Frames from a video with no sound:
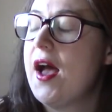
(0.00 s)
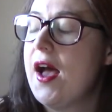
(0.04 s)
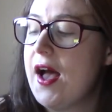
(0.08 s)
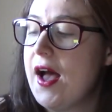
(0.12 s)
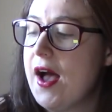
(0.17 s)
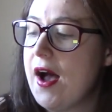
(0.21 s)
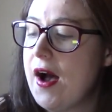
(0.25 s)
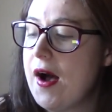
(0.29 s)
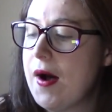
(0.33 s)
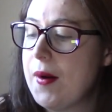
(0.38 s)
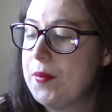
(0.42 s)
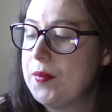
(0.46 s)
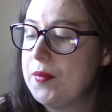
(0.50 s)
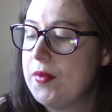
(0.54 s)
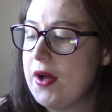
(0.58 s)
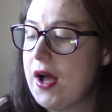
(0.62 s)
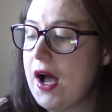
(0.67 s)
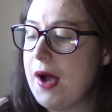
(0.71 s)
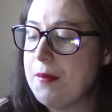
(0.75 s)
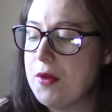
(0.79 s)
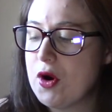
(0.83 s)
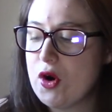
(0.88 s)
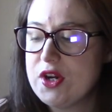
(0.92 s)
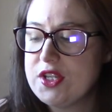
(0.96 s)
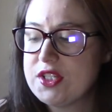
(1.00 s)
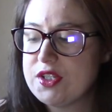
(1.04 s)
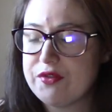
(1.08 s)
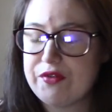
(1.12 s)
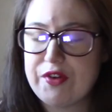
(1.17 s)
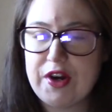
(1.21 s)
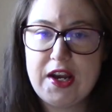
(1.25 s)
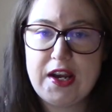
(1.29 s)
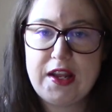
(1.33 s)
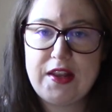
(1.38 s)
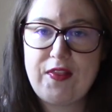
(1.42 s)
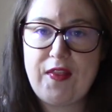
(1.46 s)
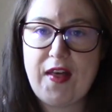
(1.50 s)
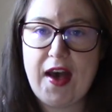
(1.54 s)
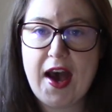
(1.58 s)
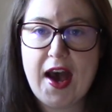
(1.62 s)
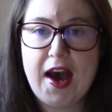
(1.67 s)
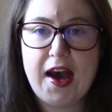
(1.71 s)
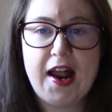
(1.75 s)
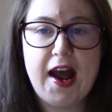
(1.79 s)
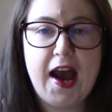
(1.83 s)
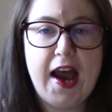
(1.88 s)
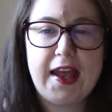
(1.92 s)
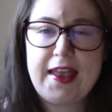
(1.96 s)
Um, I'm always afraid
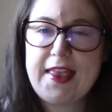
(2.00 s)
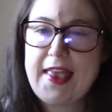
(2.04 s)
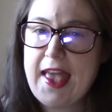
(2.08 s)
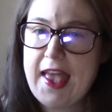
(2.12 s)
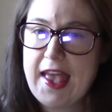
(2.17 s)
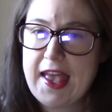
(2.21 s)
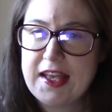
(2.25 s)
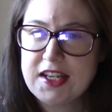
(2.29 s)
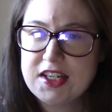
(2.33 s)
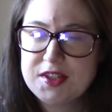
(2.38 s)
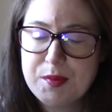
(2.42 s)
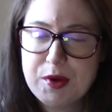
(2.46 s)
that I can't